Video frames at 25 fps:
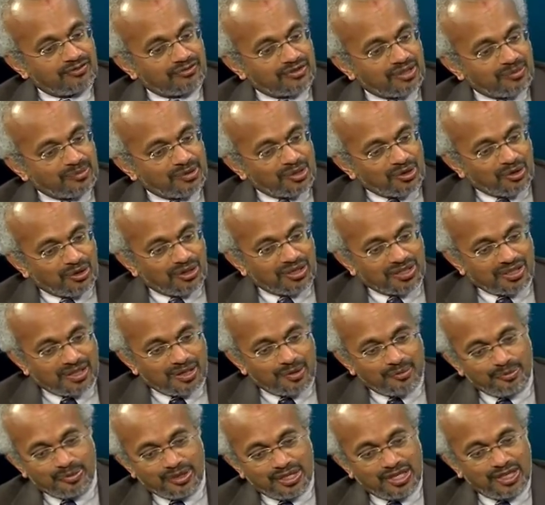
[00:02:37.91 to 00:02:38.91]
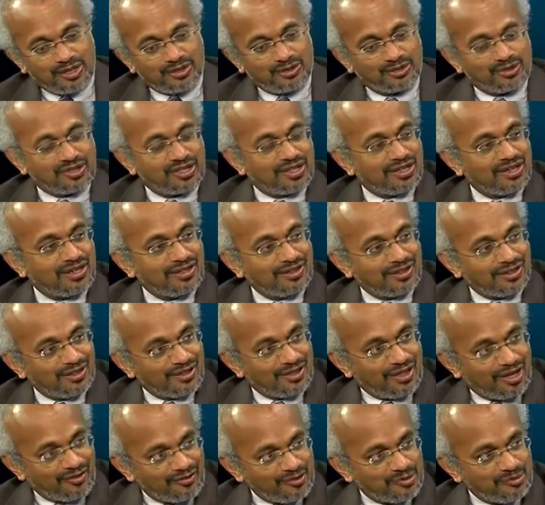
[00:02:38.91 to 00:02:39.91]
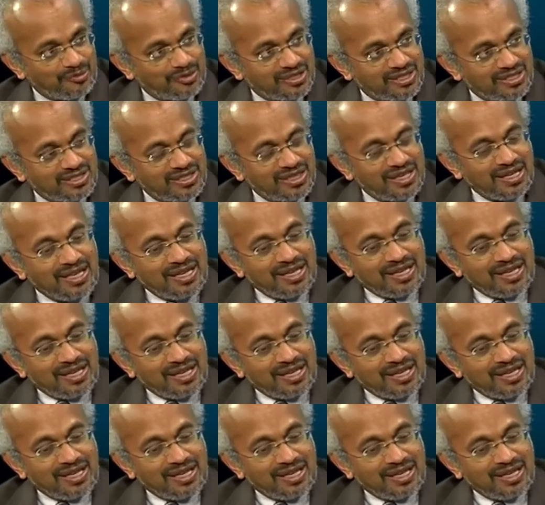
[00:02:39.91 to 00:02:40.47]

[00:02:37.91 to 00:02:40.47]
from the oil company to the government,